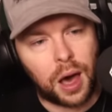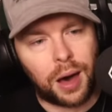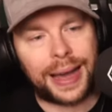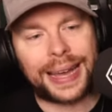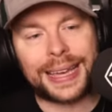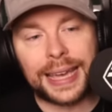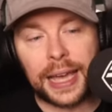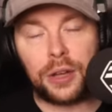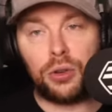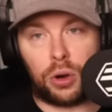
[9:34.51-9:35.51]
I
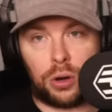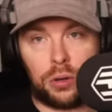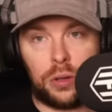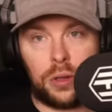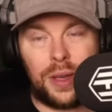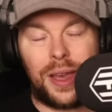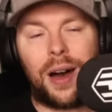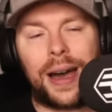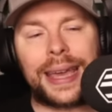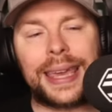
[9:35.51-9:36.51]
cannot
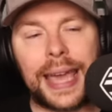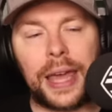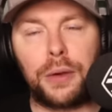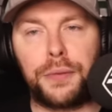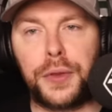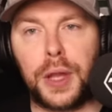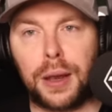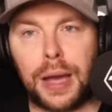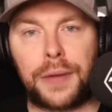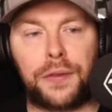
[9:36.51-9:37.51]
I cannot for the
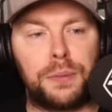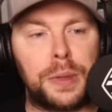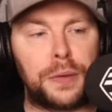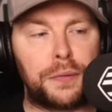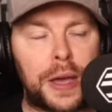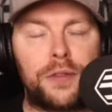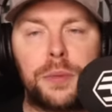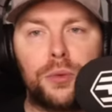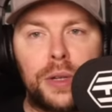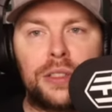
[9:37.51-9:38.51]
life of me fathom
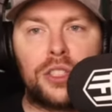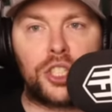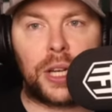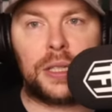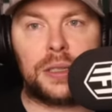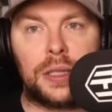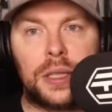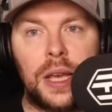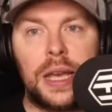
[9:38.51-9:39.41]
a reason to change this.